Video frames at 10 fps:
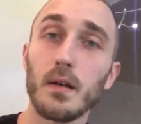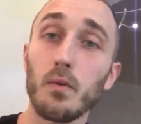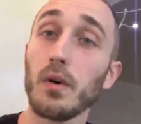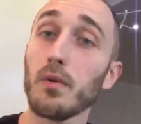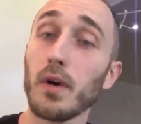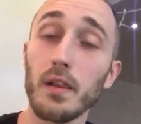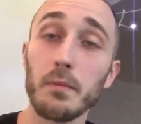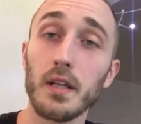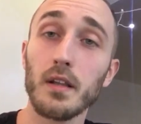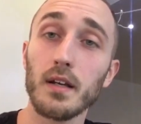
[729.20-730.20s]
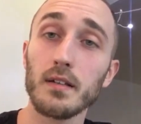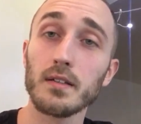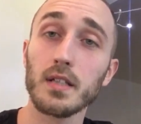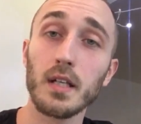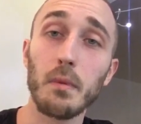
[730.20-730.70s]
rather be the
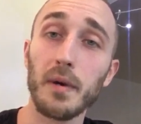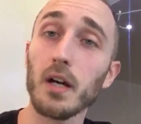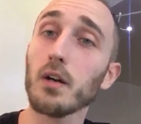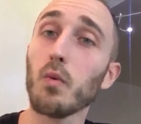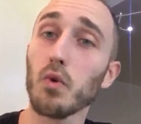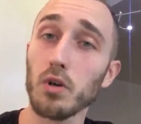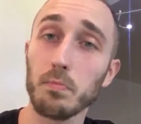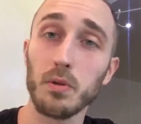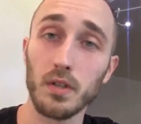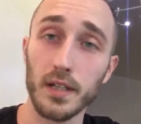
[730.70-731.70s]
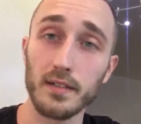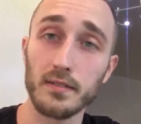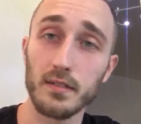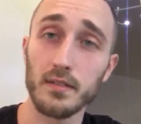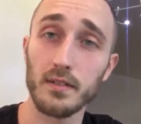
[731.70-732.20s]
Team America World
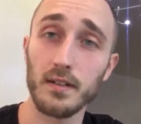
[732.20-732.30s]
Police